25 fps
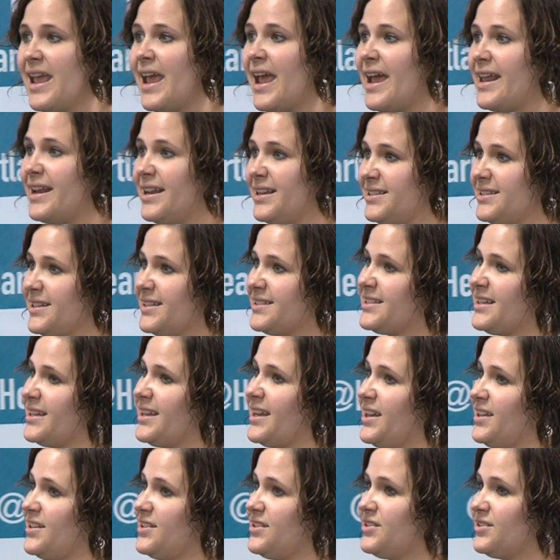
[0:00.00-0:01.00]
And it doesn't
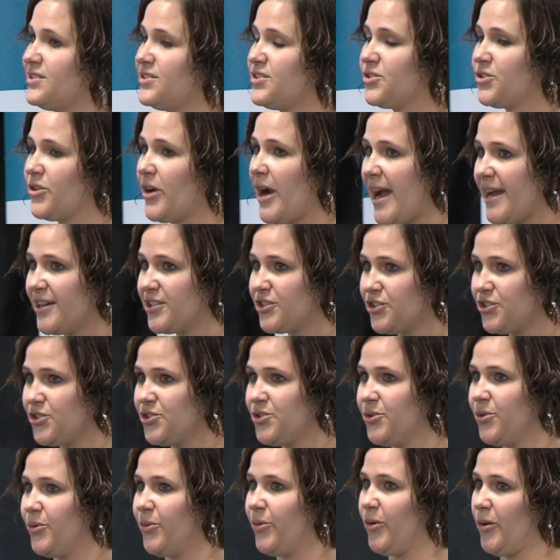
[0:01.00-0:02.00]
get
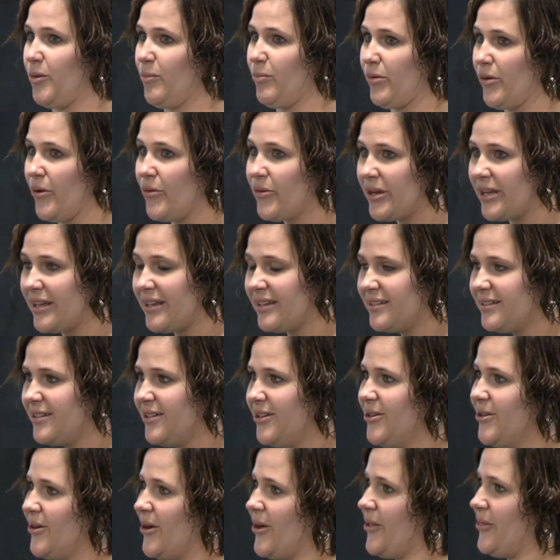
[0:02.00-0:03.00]
scratched or broken
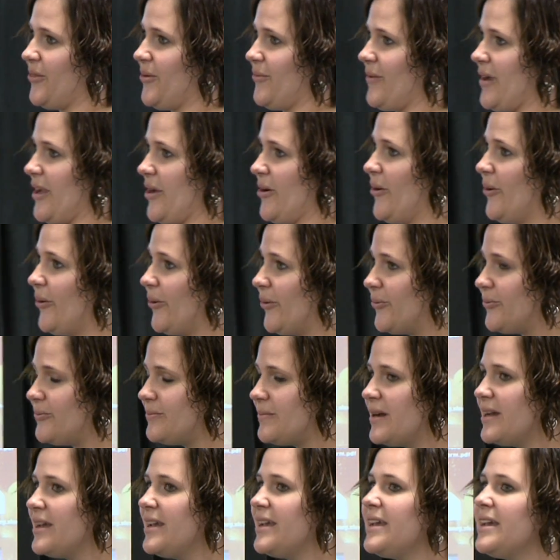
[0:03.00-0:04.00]
on the way
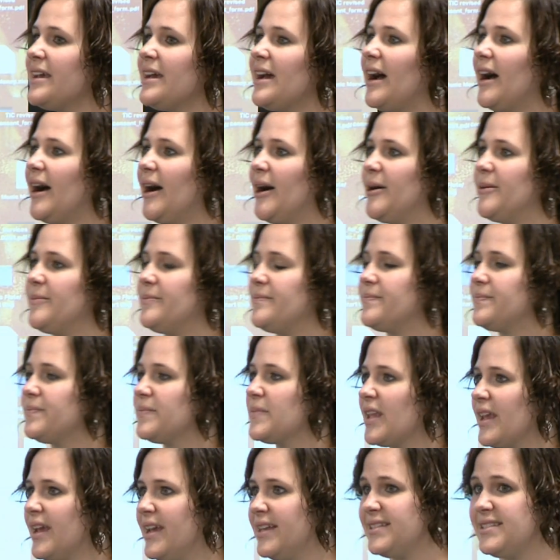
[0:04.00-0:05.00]
home.
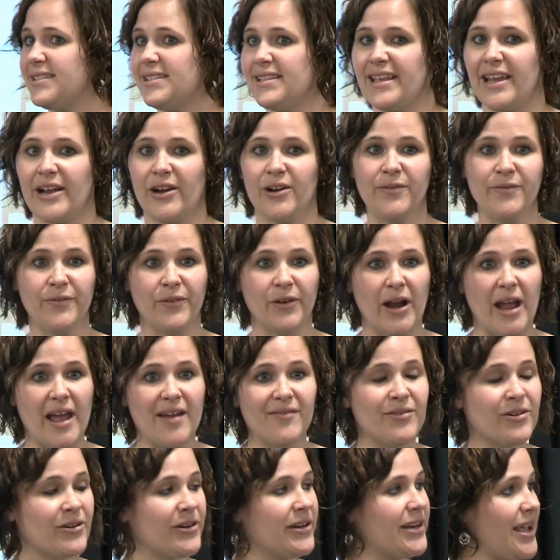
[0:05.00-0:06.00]
It's there
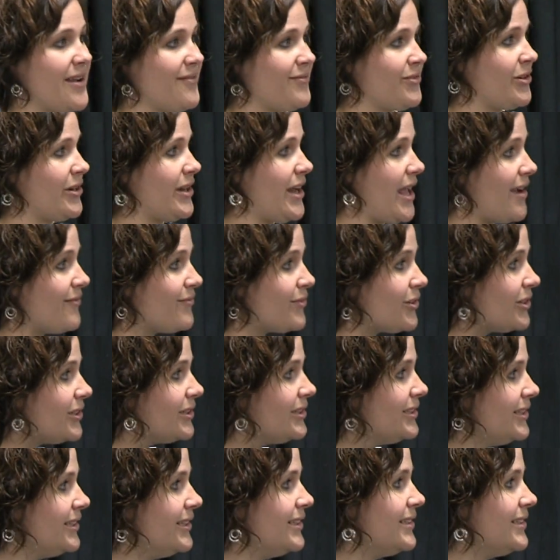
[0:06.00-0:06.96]
forever and ever and ever.